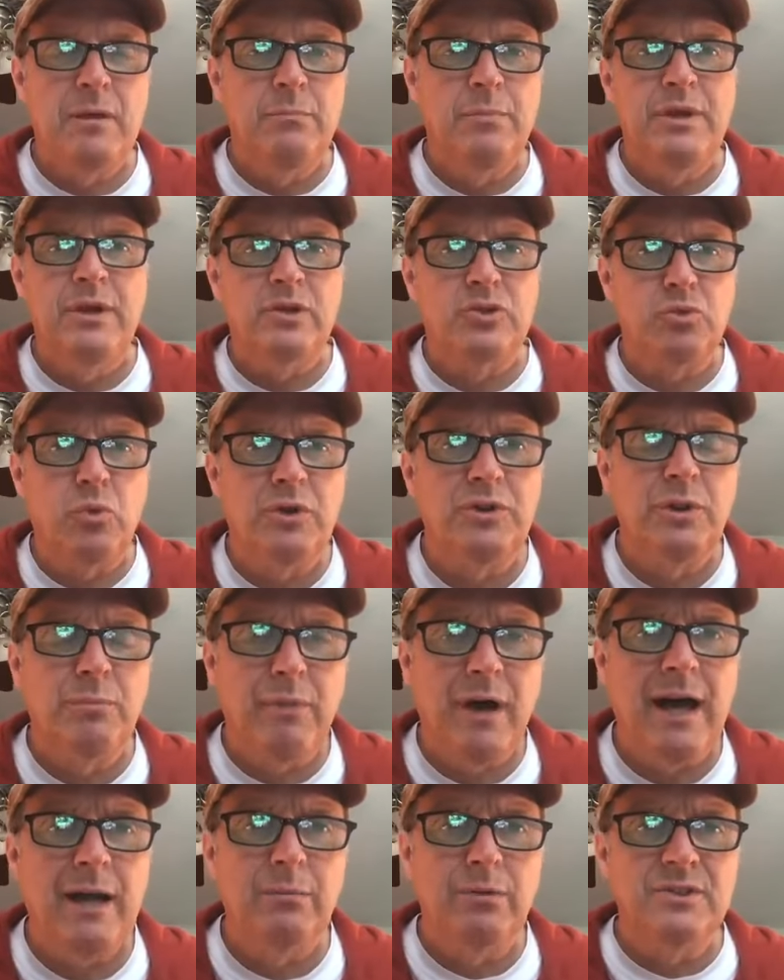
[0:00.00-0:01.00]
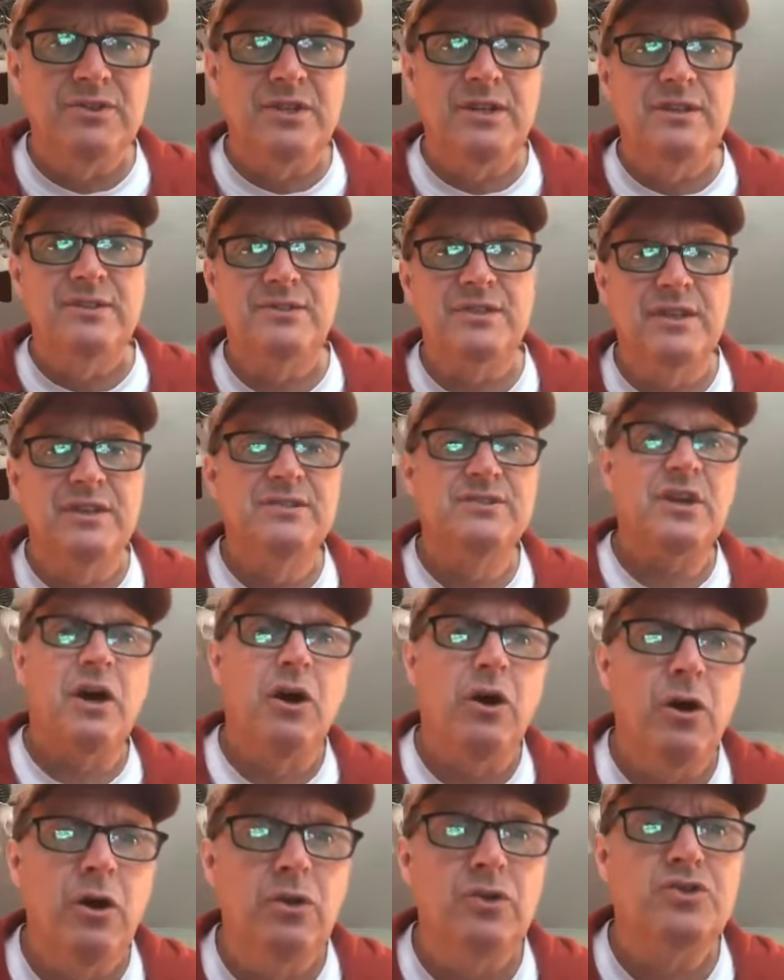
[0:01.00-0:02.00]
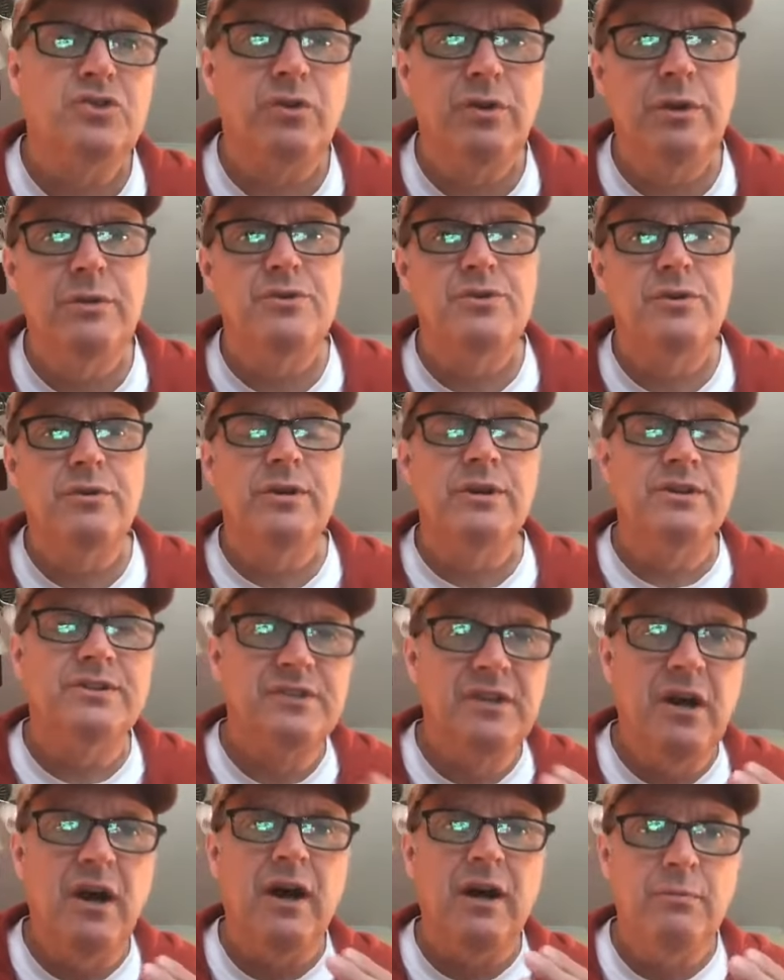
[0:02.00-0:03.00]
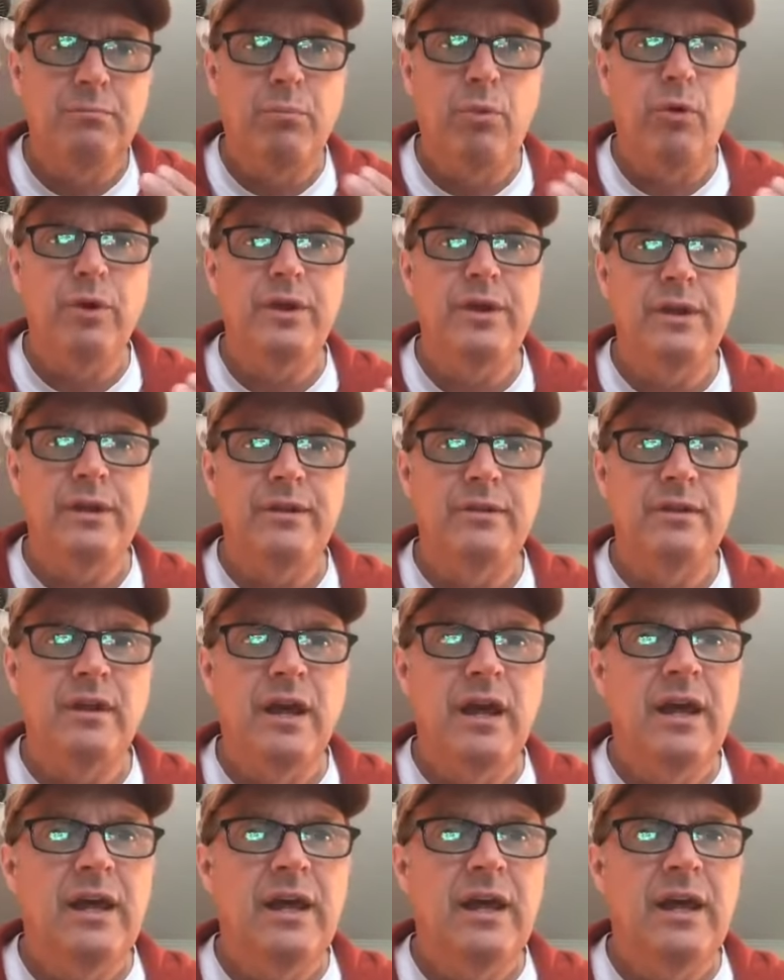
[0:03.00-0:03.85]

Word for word: Because what the Bible says is all scripture is God breathed.